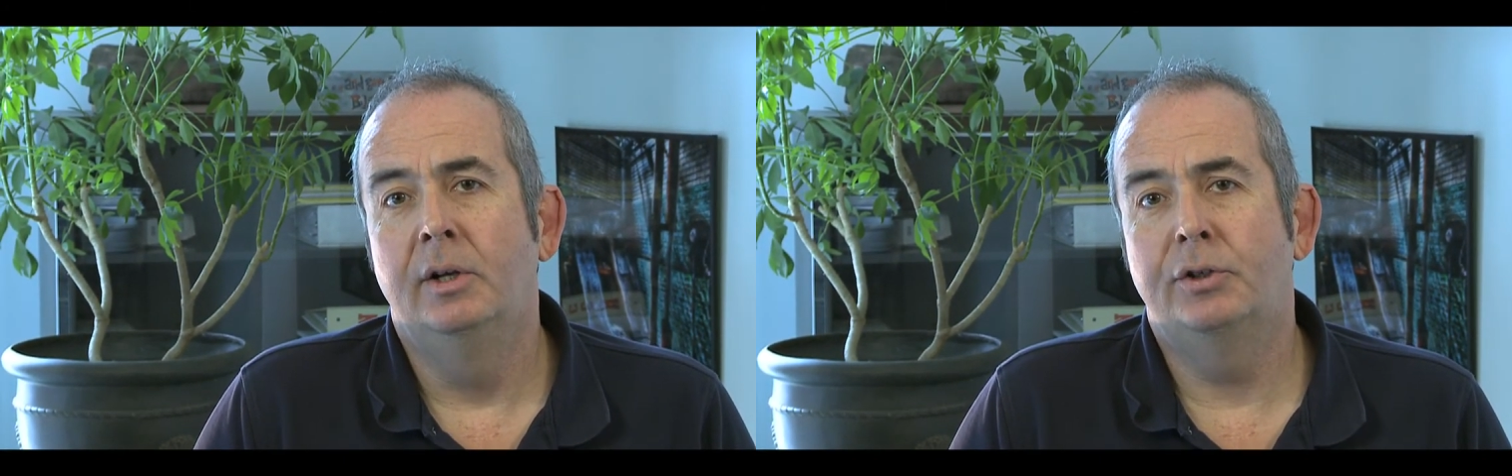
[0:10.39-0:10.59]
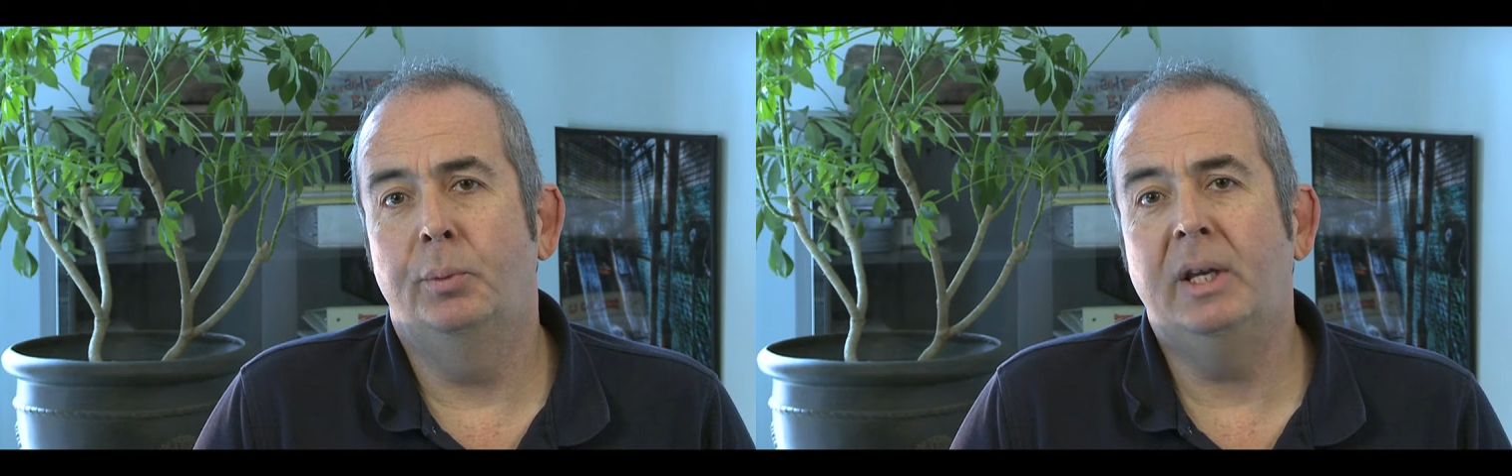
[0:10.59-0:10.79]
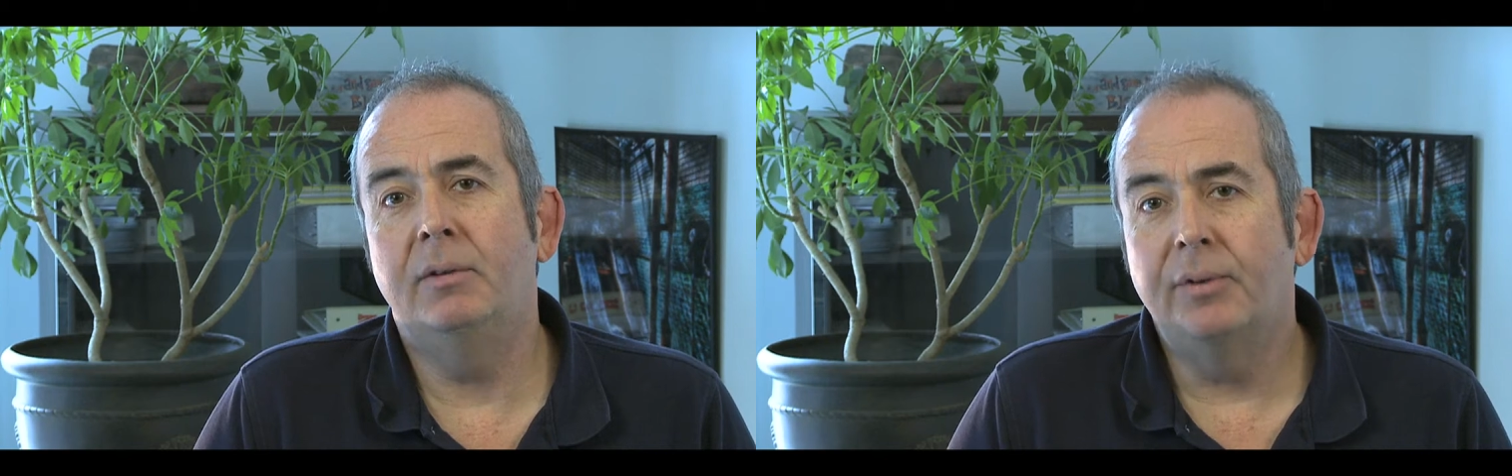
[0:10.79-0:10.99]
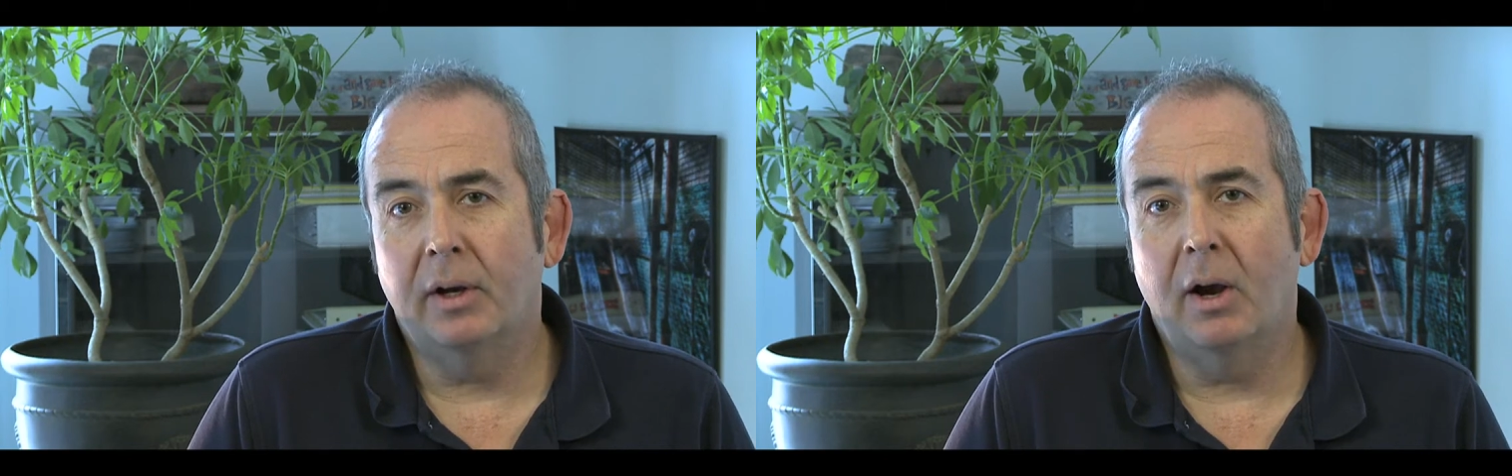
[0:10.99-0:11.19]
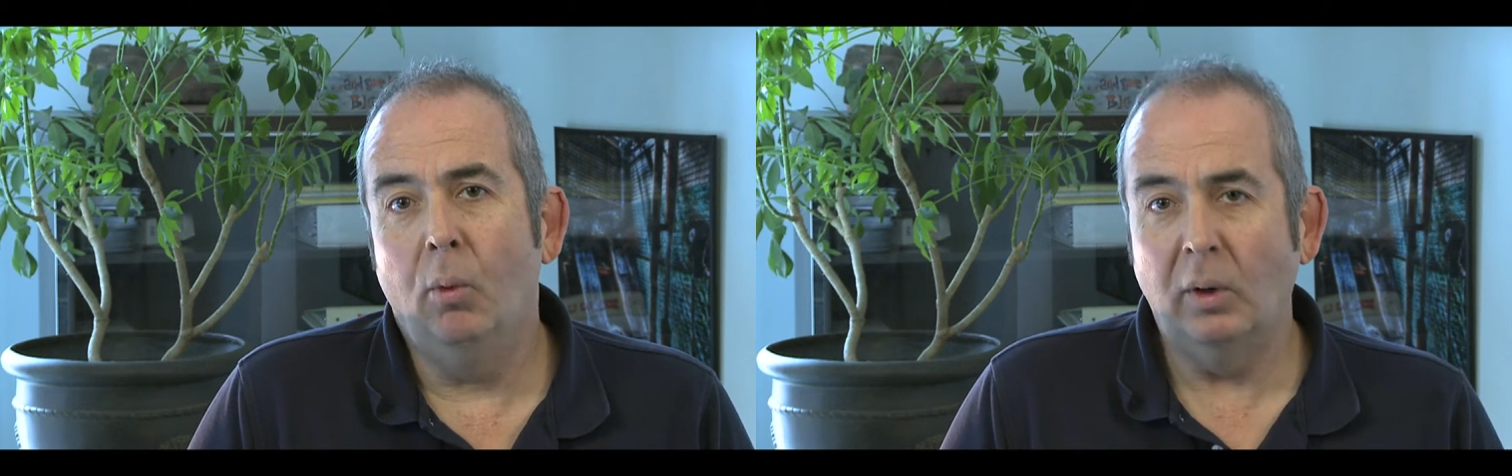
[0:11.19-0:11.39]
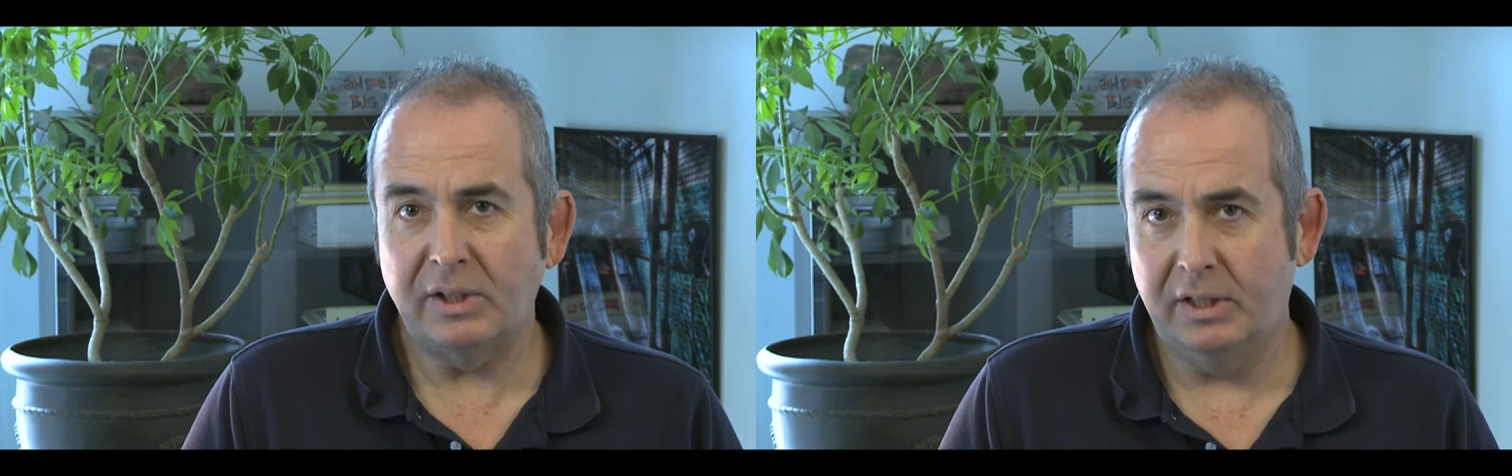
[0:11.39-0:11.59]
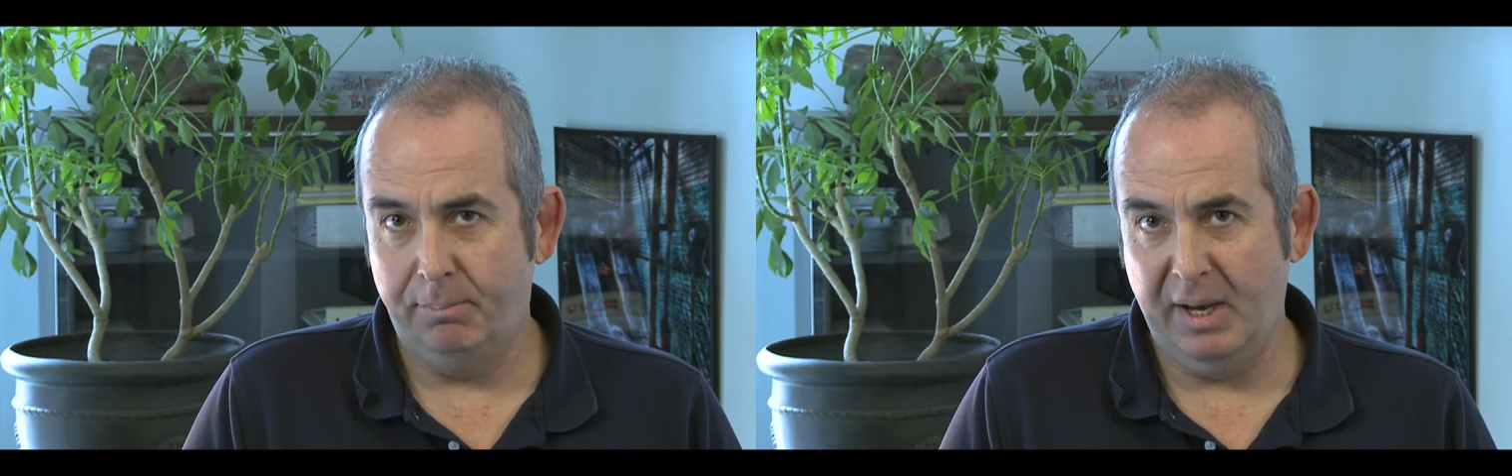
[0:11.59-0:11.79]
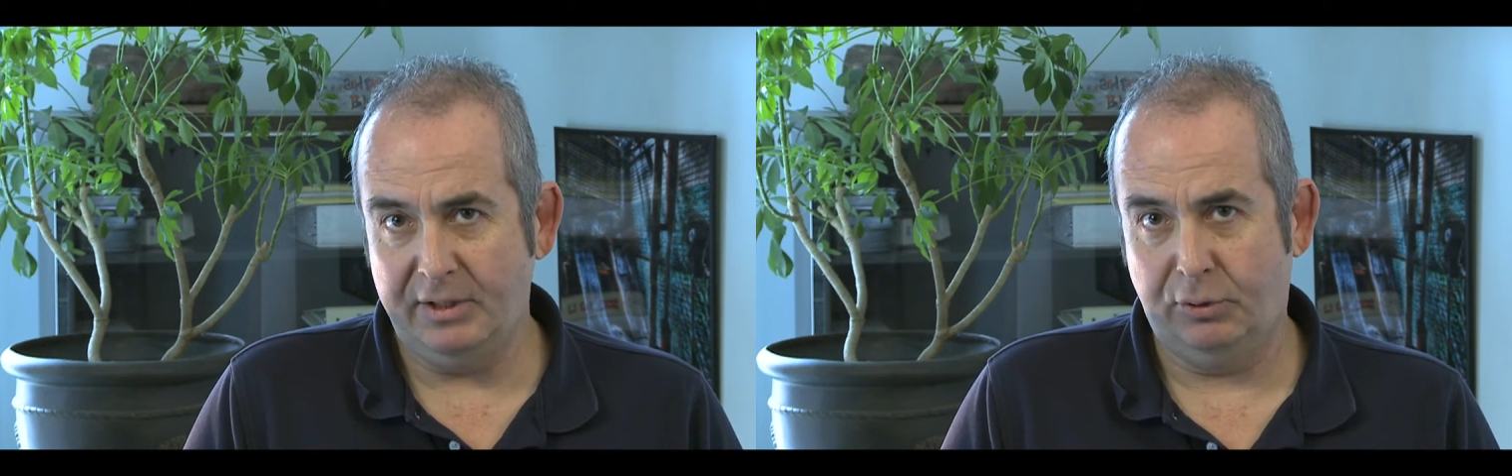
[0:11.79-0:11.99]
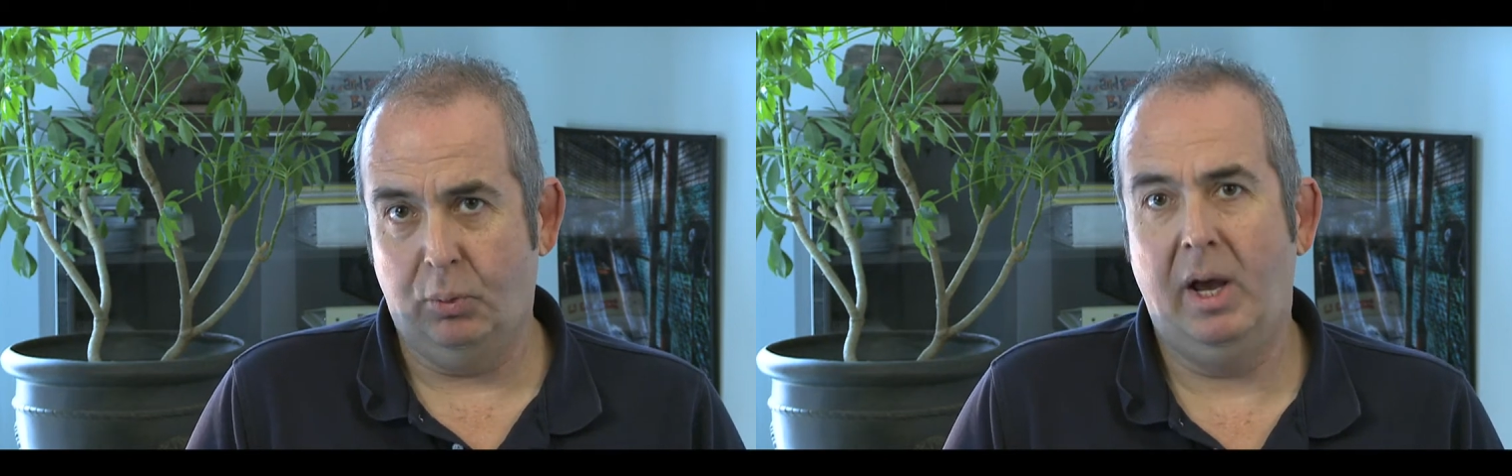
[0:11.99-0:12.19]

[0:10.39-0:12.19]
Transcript: So we can figure out what's the best